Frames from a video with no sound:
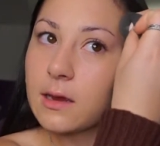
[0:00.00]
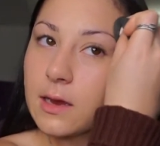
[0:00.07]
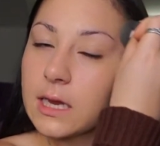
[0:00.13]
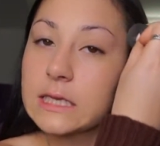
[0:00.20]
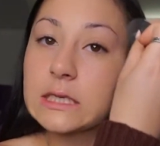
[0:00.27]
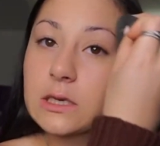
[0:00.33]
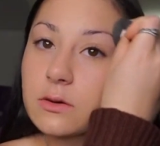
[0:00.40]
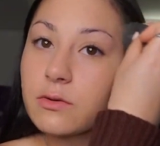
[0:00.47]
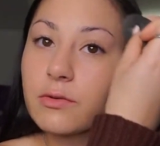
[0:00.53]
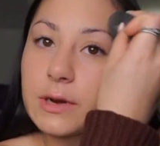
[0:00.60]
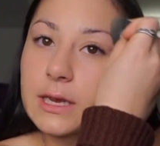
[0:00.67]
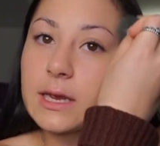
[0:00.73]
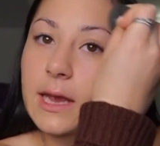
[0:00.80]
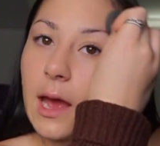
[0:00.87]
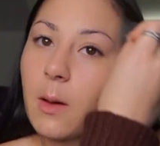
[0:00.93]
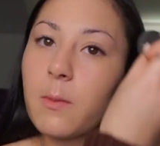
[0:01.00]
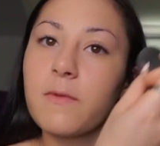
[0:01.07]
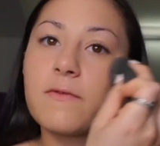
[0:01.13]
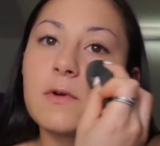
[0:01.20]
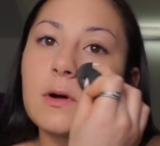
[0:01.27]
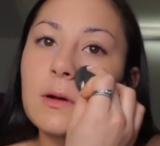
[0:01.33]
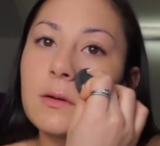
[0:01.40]
it's really
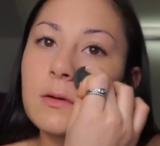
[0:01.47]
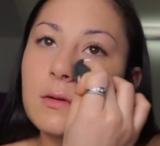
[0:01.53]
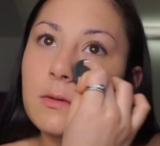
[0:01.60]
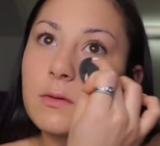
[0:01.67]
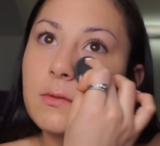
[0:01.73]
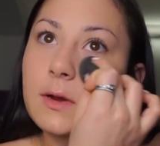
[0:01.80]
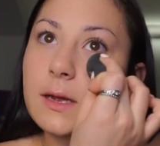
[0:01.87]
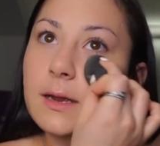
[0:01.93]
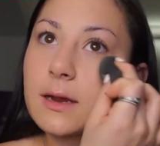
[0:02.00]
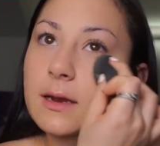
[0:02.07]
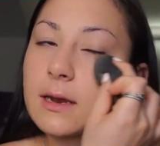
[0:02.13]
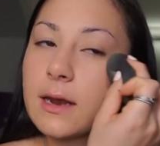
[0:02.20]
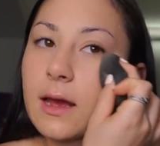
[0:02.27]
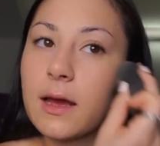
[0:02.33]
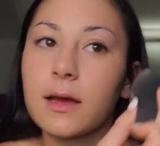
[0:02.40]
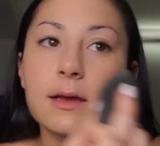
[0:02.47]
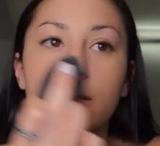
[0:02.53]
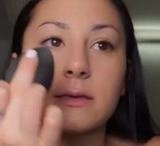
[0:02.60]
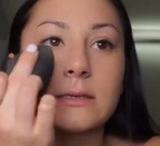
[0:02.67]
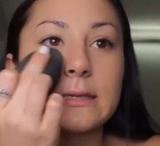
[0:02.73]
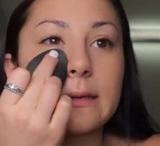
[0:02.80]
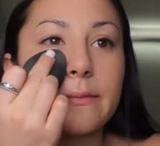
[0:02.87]
helpful when it
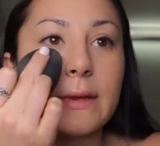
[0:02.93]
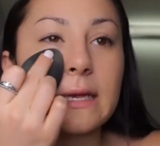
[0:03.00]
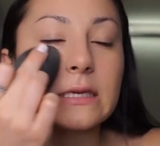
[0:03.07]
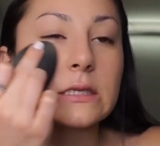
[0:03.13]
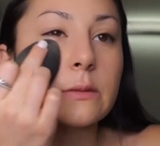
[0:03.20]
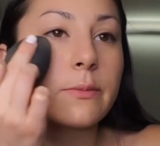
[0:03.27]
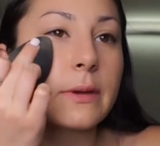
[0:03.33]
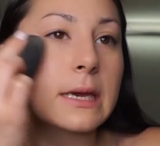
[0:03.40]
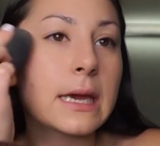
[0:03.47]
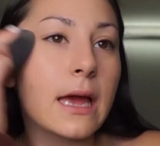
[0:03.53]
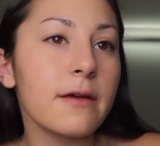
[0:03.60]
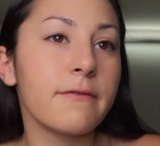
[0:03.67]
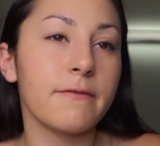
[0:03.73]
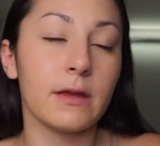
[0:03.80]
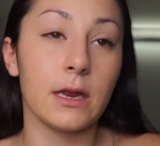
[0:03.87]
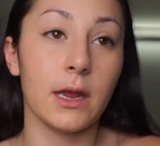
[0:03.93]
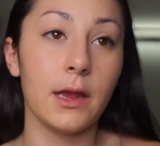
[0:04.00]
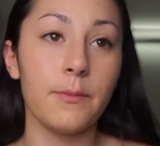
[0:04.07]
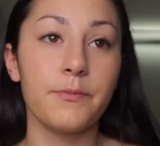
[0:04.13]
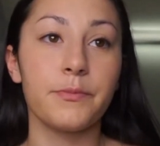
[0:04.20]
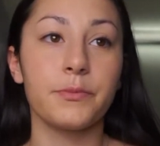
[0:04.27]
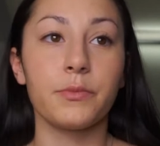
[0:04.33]
has the SPF in it.